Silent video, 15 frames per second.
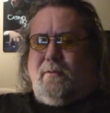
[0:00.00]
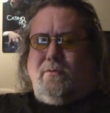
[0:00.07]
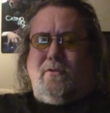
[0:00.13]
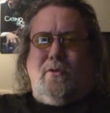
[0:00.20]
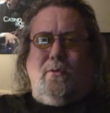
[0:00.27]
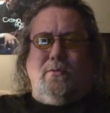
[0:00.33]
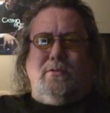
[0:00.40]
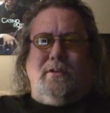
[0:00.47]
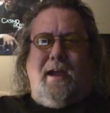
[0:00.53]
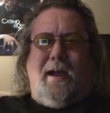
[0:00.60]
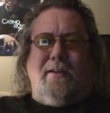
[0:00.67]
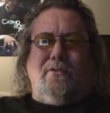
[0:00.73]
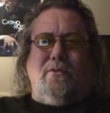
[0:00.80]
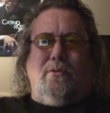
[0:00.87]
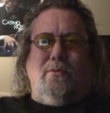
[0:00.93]
It was called
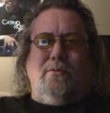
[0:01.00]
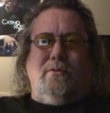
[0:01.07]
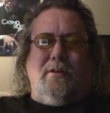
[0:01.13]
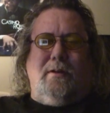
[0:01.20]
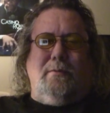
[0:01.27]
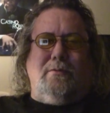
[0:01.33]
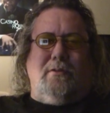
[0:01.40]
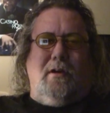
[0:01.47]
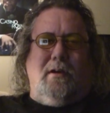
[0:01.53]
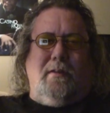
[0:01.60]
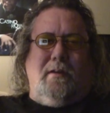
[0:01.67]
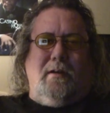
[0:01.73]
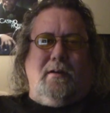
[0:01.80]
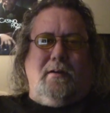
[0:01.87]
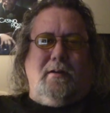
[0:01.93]
Dazzles, and it was
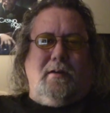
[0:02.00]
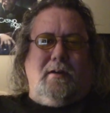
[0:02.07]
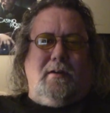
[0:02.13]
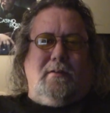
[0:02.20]
like the